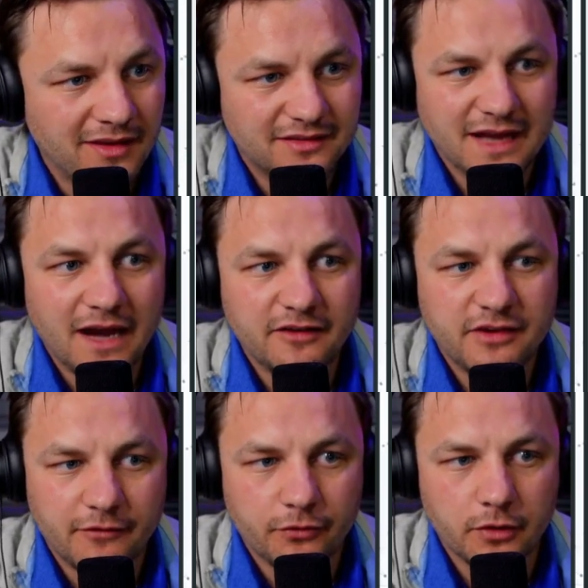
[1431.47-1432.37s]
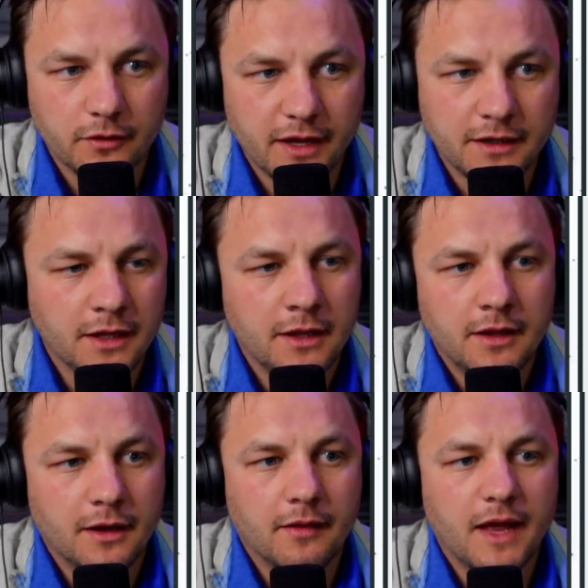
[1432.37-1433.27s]
Scotty Scheffler. Like,
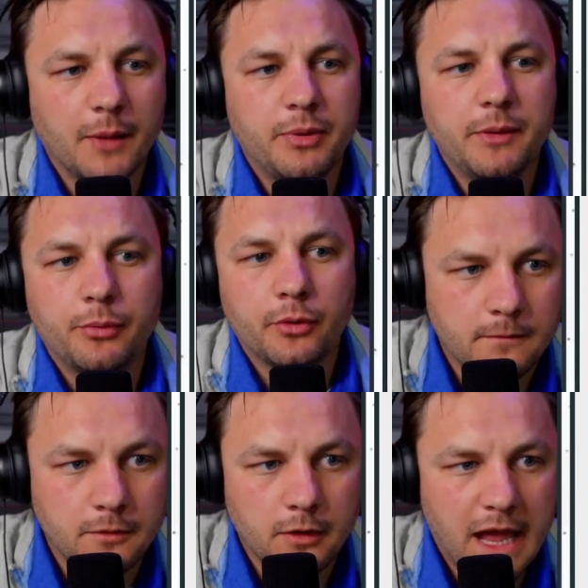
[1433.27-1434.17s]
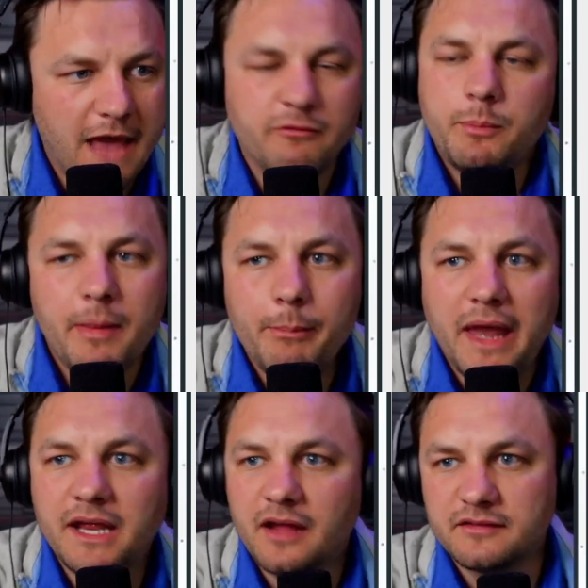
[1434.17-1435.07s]
a lot of people haven't been
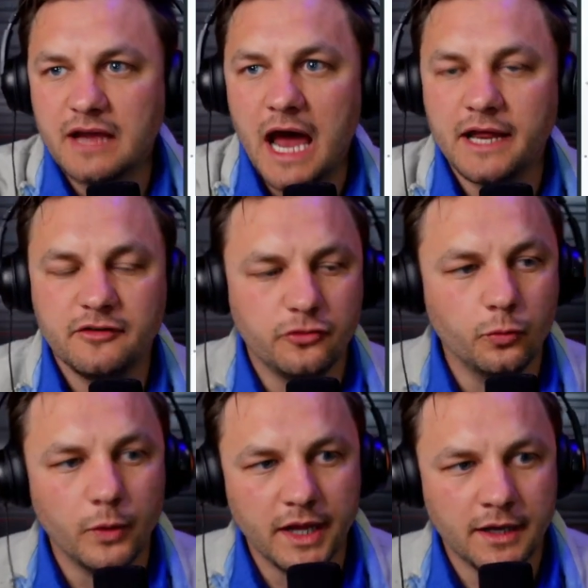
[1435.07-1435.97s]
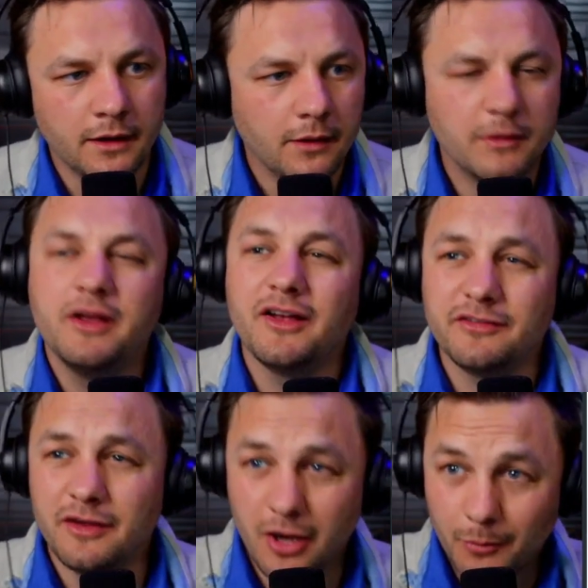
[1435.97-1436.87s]
betting on Scotty to win because
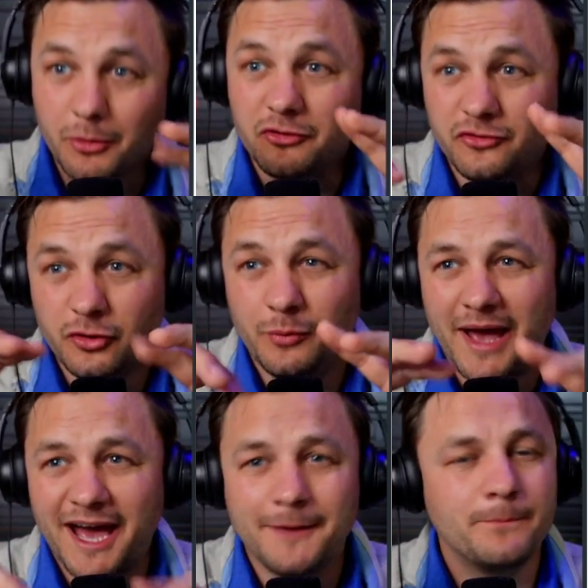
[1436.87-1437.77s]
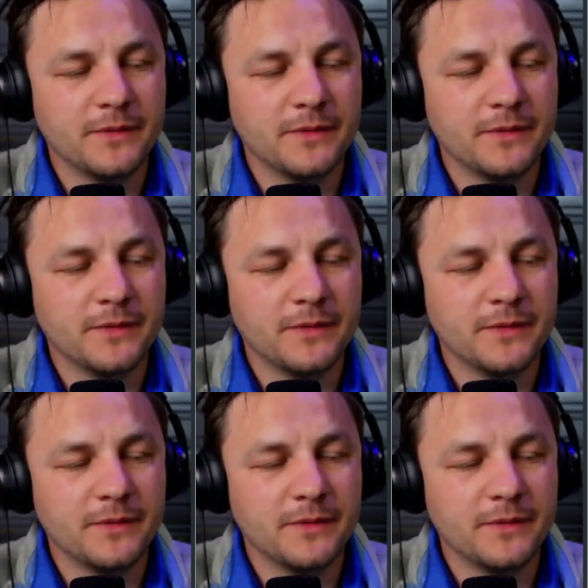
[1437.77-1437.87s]
the number's too bad.